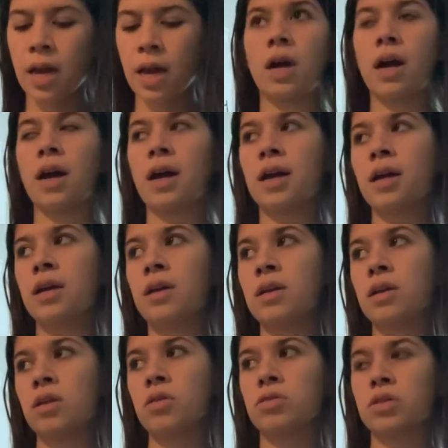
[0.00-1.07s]
I
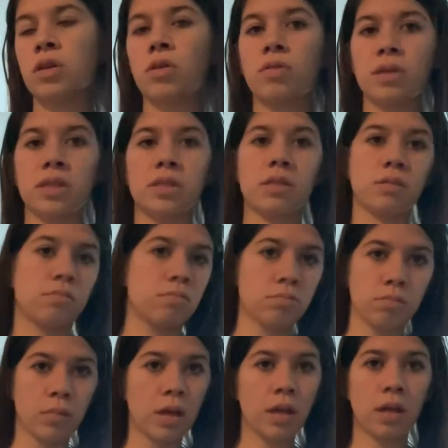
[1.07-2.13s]
usually always,
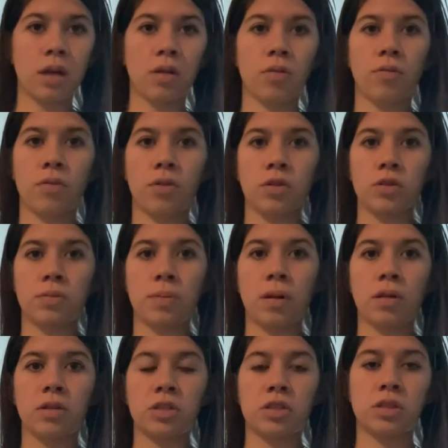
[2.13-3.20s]
like any other furniture
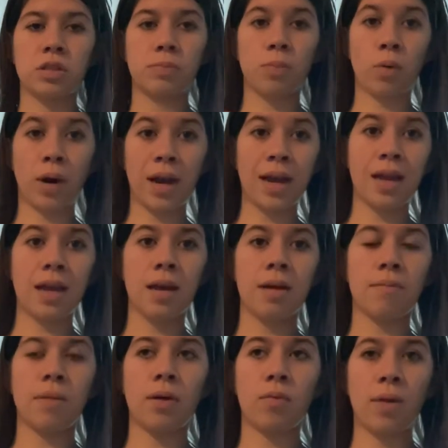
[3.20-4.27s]
polish, spray
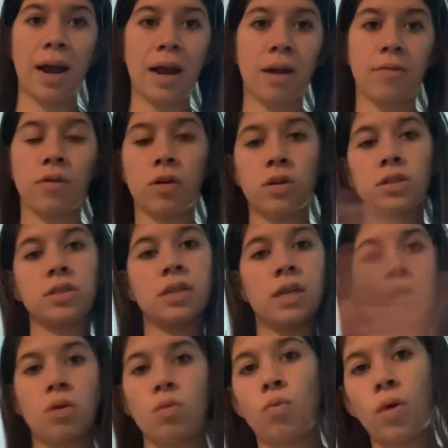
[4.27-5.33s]
my rag first and
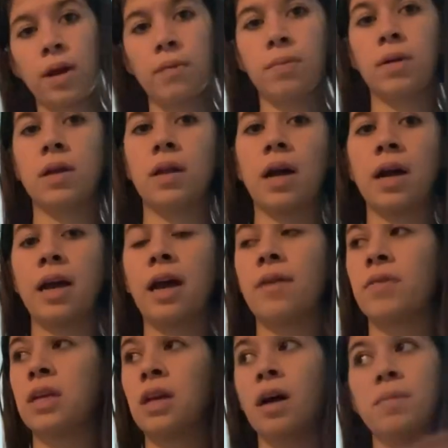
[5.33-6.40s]
then wipe, but I have a
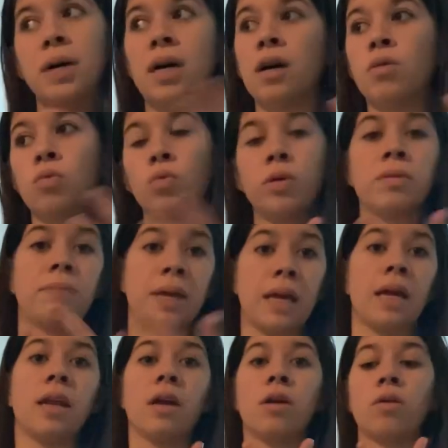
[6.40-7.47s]
Yamaha wood
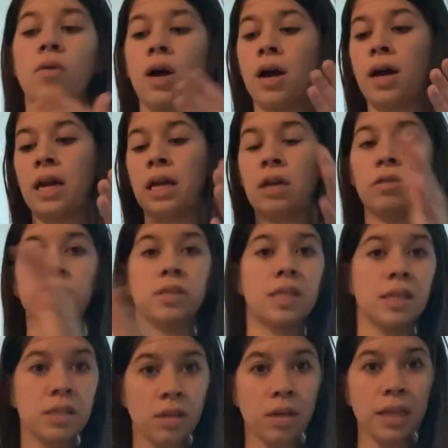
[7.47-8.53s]
piano. I use
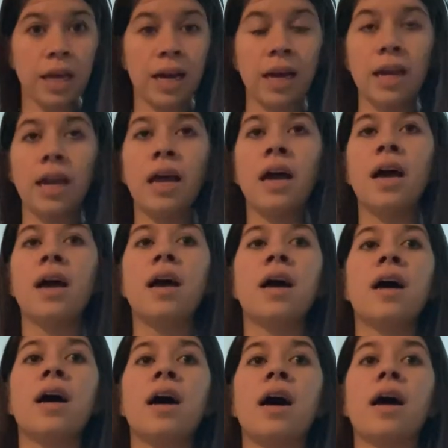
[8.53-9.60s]
this on that.
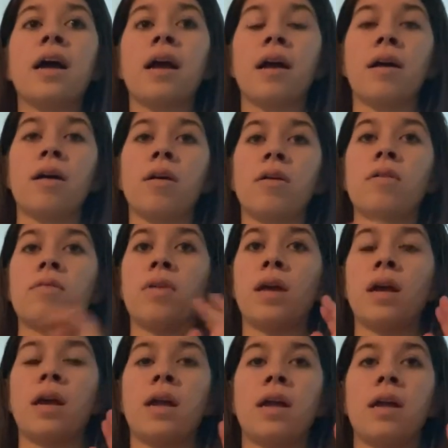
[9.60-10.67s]
I have
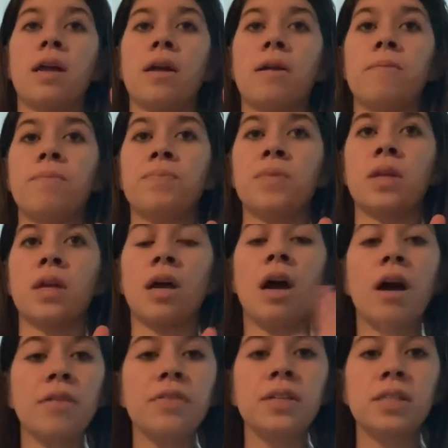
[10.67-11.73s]
a
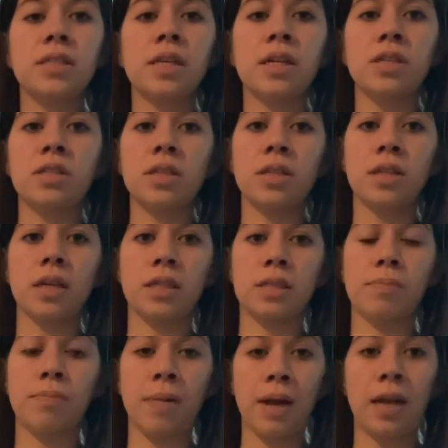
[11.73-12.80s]
coffee station that's
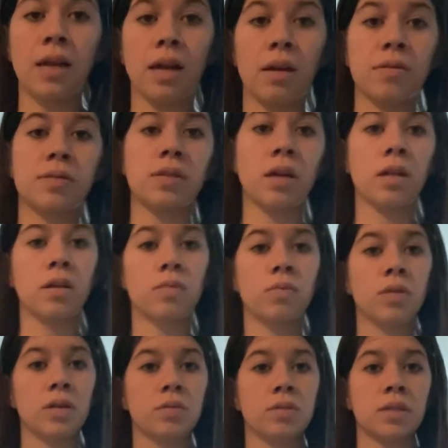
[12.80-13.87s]
made out of solid
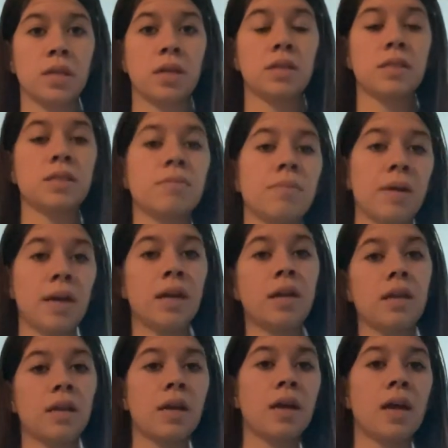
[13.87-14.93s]
wood. It was custom made.